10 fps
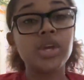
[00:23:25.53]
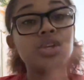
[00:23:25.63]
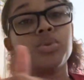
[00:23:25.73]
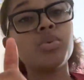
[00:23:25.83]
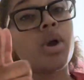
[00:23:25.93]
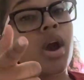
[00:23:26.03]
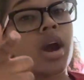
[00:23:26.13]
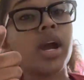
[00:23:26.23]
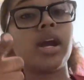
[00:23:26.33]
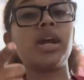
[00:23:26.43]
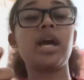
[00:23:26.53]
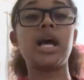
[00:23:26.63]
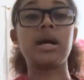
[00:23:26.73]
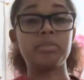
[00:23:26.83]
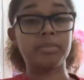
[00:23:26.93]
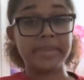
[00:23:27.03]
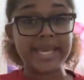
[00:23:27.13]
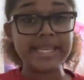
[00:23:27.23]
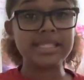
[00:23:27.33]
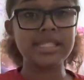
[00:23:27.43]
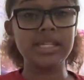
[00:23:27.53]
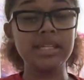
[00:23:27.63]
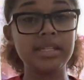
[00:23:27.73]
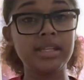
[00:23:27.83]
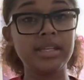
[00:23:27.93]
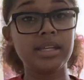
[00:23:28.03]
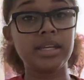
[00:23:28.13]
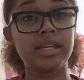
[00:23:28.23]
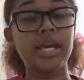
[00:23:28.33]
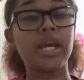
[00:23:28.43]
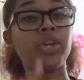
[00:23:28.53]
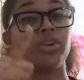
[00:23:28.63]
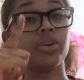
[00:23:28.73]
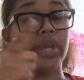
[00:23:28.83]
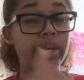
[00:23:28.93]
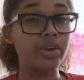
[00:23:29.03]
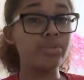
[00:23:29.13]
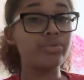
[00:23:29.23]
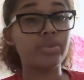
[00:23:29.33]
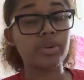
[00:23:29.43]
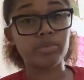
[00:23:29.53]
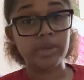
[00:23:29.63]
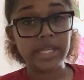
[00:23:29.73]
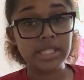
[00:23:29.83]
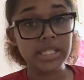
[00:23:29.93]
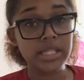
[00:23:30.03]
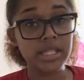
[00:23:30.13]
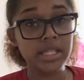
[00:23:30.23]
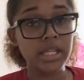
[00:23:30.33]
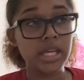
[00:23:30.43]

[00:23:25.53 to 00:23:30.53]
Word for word: You are amazing and you're here for a reason.